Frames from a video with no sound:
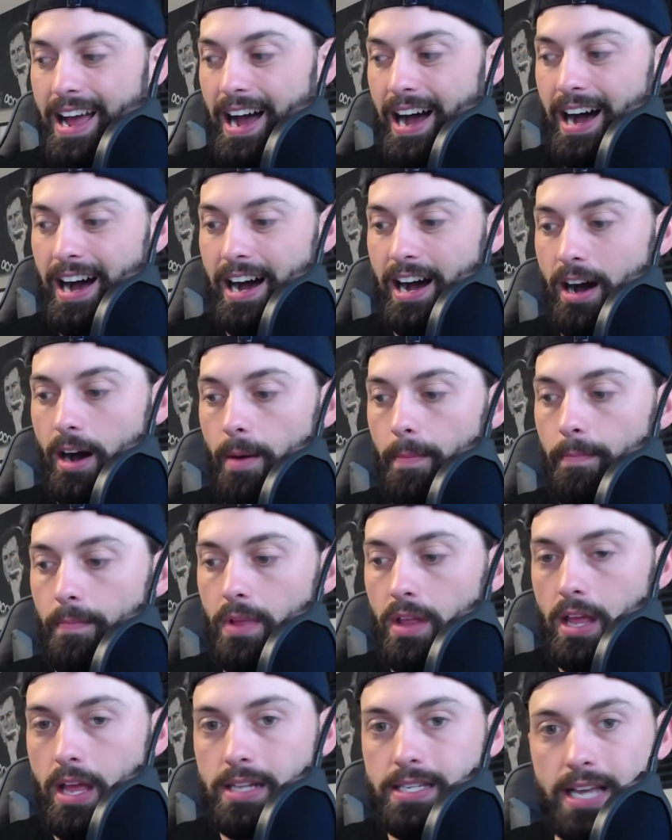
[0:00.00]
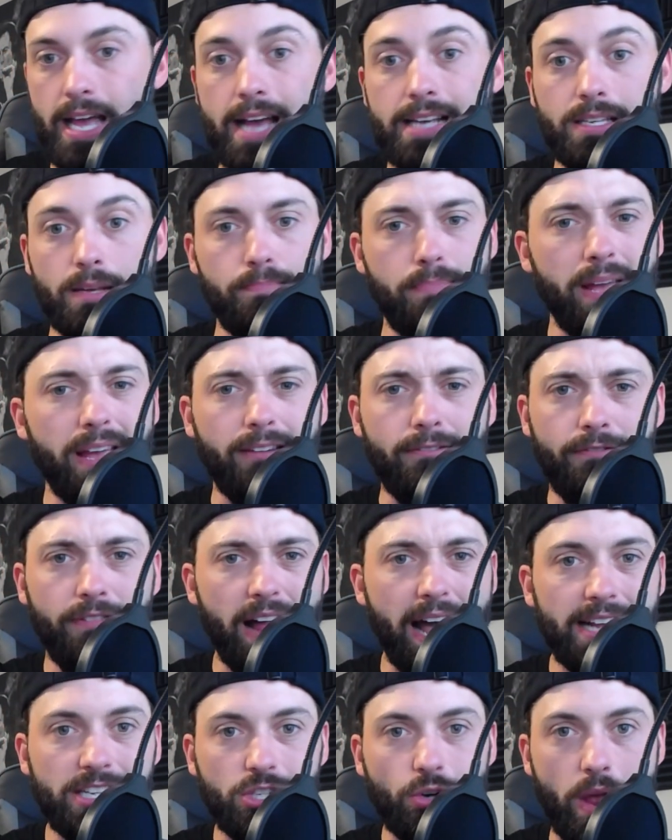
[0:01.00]
It has a big
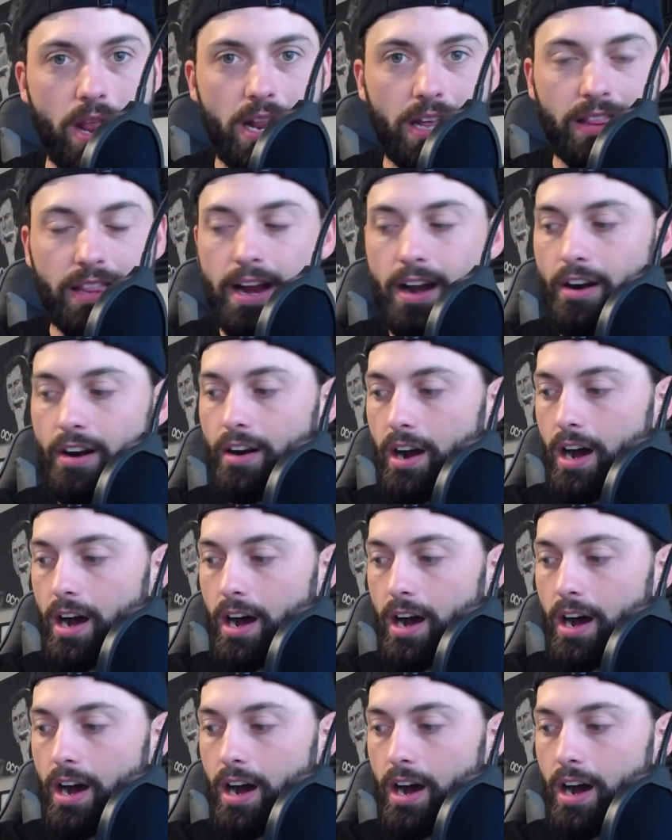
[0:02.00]
flat screen in there,